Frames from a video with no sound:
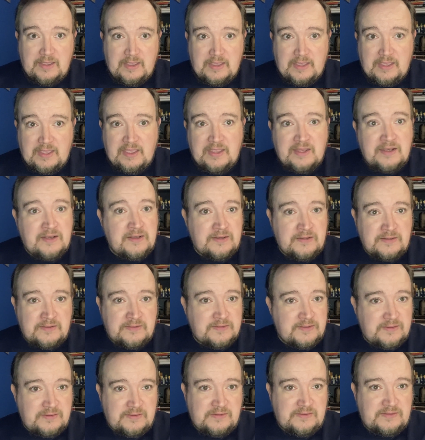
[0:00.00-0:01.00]

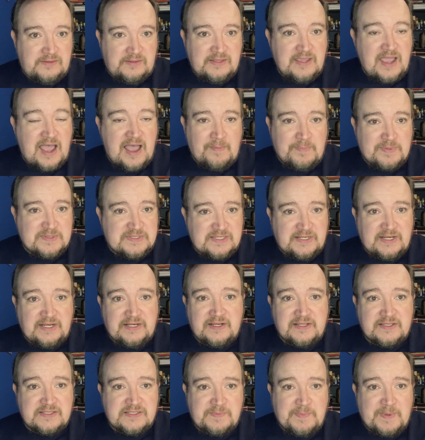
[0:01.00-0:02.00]
and the opposite end
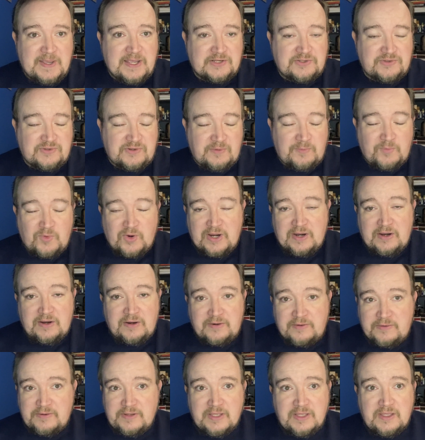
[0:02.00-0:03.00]
of the spectrum
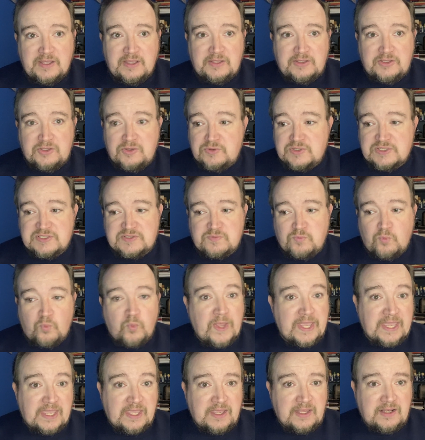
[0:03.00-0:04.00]
where you just
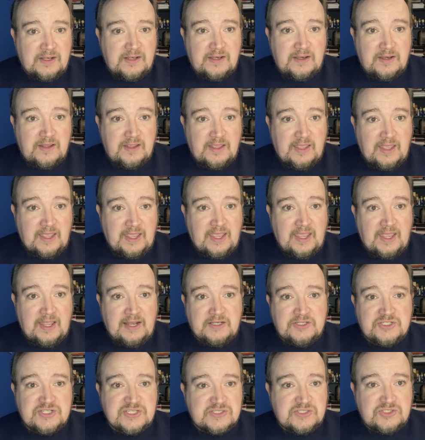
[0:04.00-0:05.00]
wing it
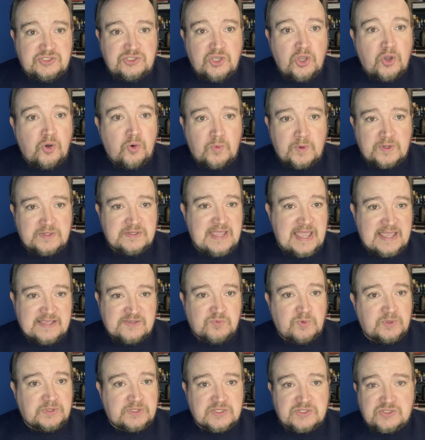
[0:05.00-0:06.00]
and just go as
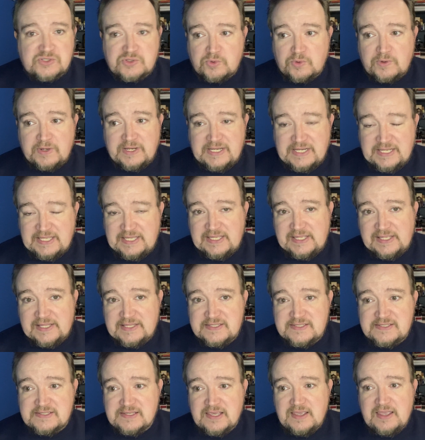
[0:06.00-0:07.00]
what the story
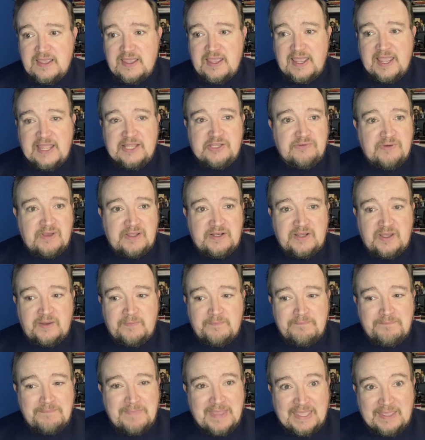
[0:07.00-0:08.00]
needs, and you end
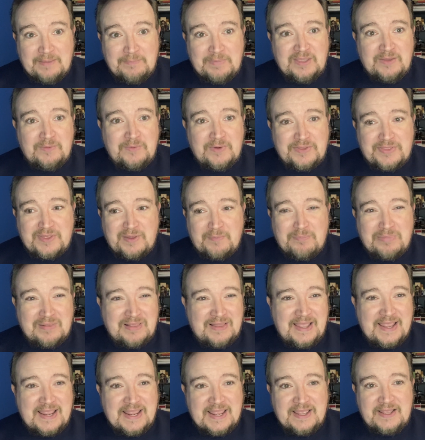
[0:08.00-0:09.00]
up maybe with a
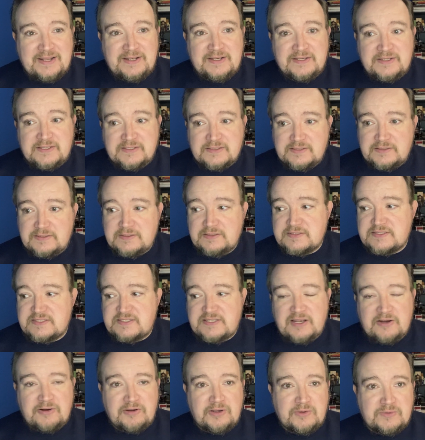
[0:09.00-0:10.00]
bland
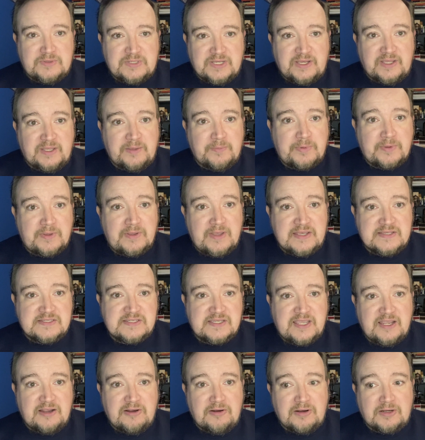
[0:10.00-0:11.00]
stereotype as a
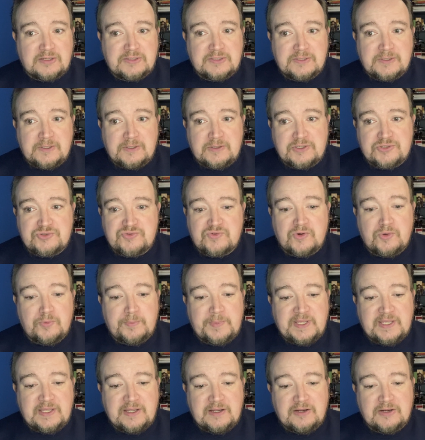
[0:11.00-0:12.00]
character or a
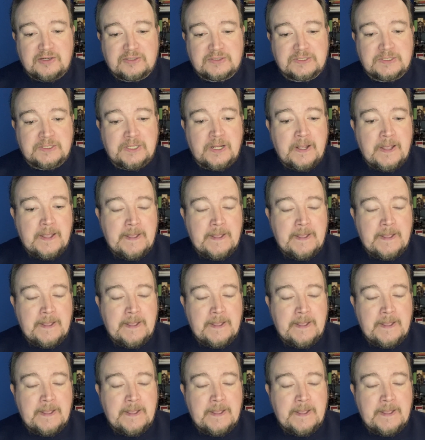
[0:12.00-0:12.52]
tropey character.